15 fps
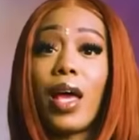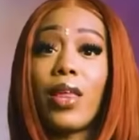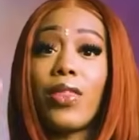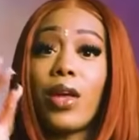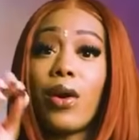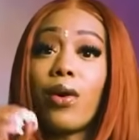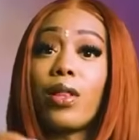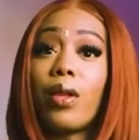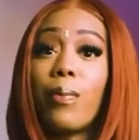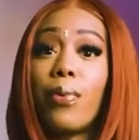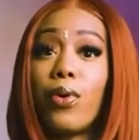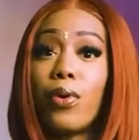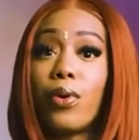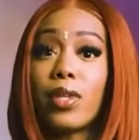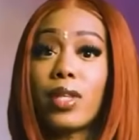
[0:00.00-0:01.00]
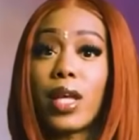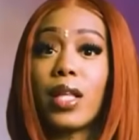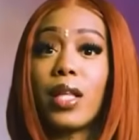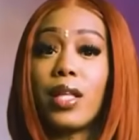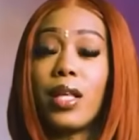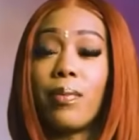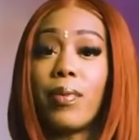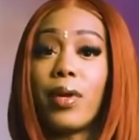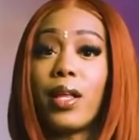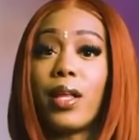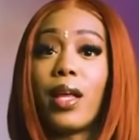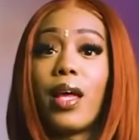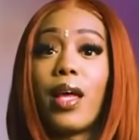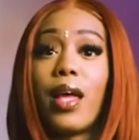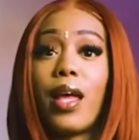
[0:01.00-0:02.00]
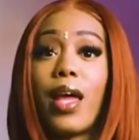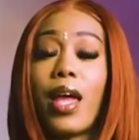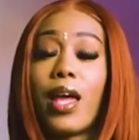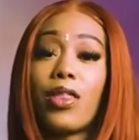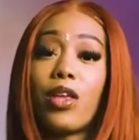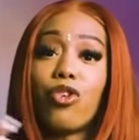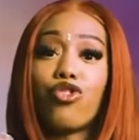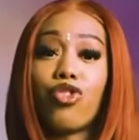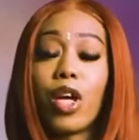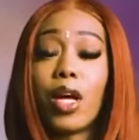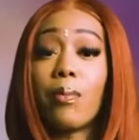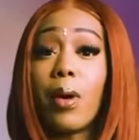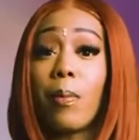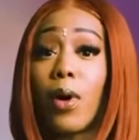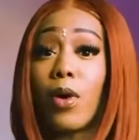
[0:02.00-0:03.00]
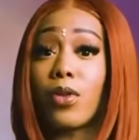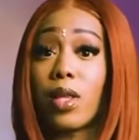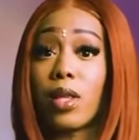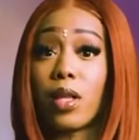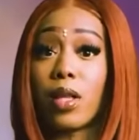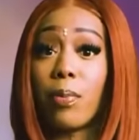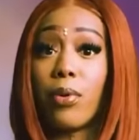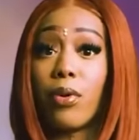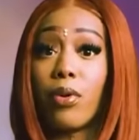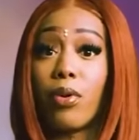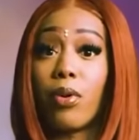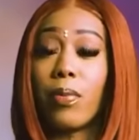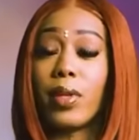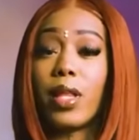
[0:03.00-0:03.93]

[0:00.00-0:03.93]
and they're in the pool, skinny dipping. And they're drinking mimosas in the pool,